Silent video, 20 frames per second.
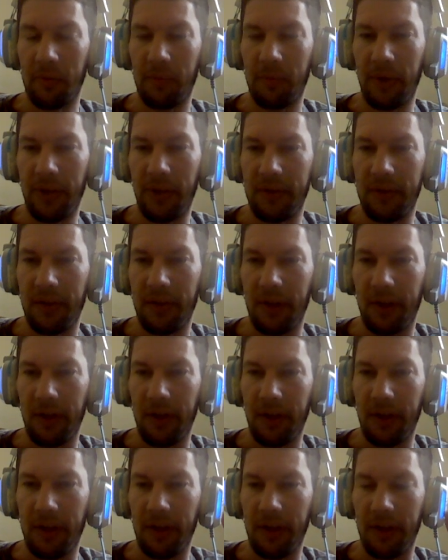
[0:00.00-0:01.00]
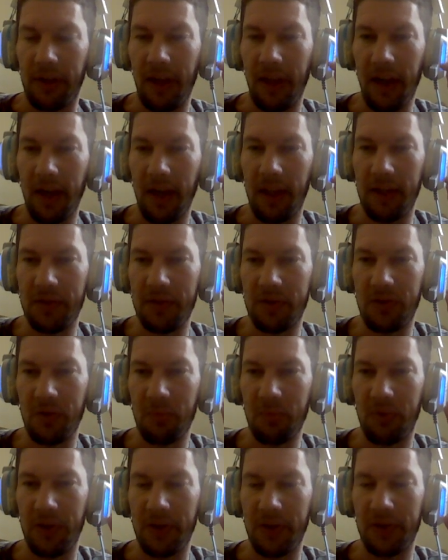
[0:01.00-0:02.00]
But yeah, that's
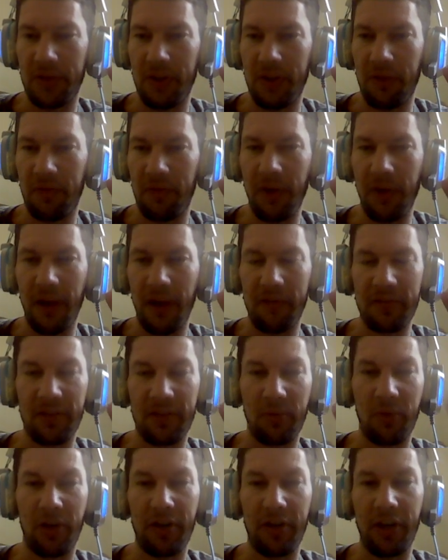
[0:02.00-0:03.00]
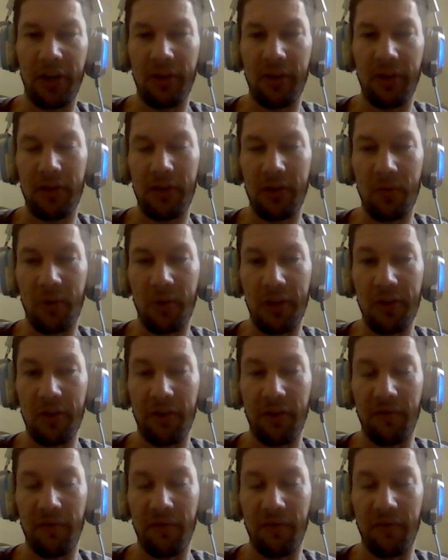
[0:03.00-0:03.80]
super easy. If you have somewhere near where you